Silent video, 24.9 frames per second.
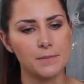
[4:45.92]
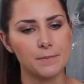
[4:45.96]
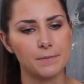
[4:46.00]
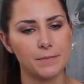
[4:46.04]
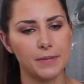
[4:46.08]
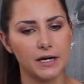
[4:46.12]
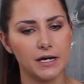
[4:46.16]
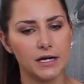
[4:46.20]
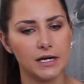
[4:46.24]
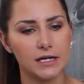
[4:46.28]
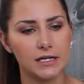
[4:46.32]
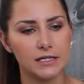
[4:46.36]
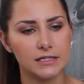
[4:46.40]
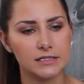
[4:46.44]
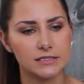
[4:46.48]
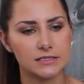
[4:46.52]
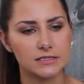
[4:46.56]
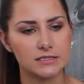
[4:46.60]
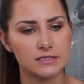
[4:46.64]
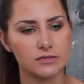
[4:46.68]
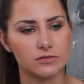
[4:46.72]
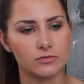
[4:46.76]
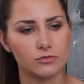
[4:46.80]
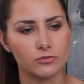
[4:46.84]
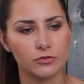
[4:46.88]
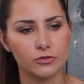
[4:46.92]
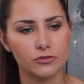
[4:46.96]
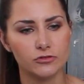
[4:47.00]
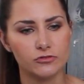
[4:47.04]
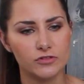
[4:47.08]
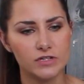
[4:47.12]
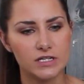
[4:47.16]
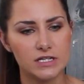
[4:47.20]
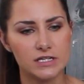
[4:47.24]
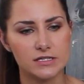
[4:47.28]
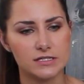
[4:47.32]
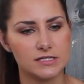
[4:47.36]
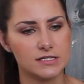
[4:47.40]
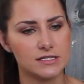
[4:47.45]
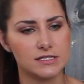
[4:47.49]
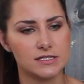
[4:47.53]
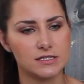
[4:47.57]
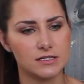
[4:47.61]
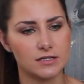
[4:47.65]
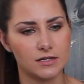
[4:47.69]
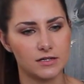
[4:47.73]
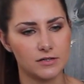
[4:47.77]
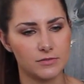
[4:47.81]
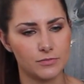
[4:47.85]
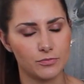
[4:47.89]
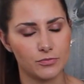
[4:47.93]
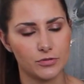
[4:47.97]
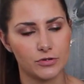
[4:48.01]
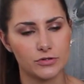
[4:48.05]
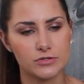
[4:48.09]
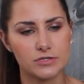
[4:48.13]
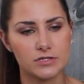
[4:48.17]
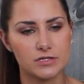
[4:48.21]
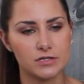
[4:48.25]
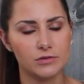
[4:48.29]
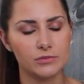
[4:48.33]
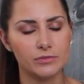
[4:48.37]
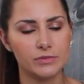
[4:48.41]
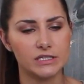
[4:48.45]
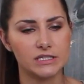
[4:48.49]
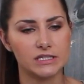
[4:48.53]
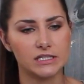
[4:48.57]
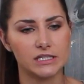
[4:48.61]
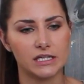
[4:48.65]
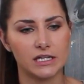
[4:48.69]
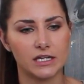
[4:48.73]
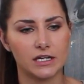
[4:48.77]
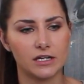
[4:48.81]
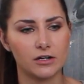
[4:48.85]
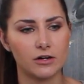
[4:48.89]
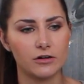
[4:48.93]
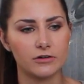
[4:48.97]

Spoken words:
But Rufus presumably had